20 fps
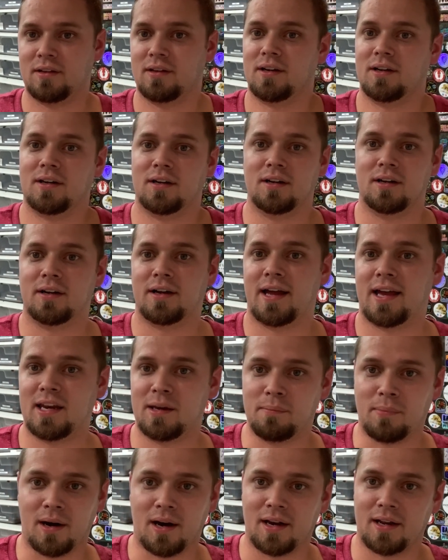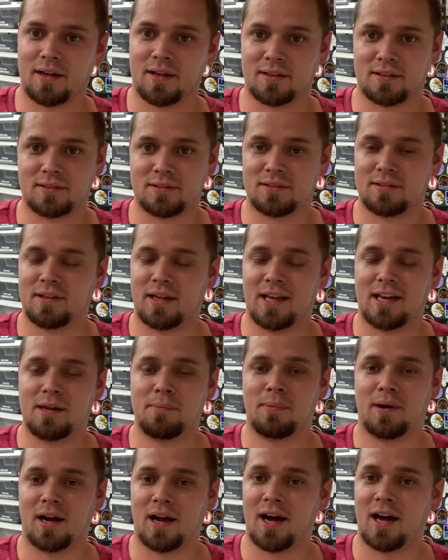uh, antibiotics,
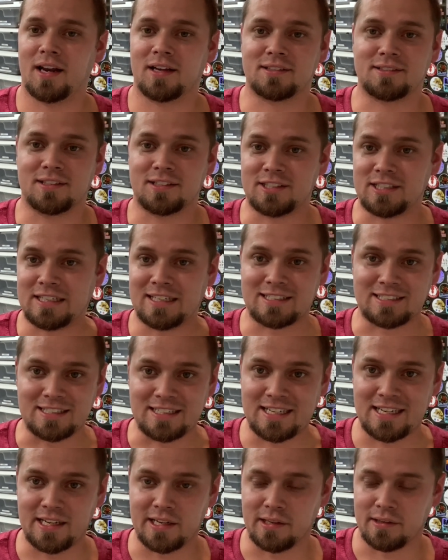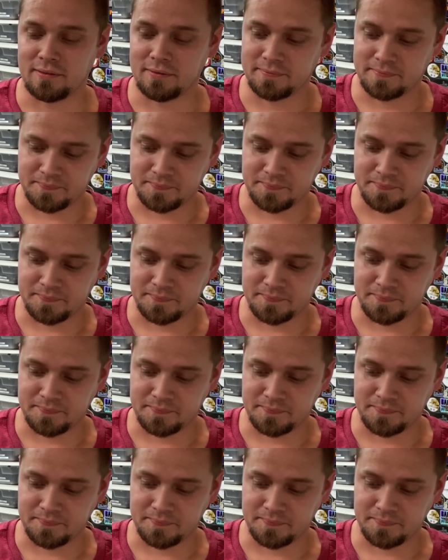antibiotics that she doesn't need.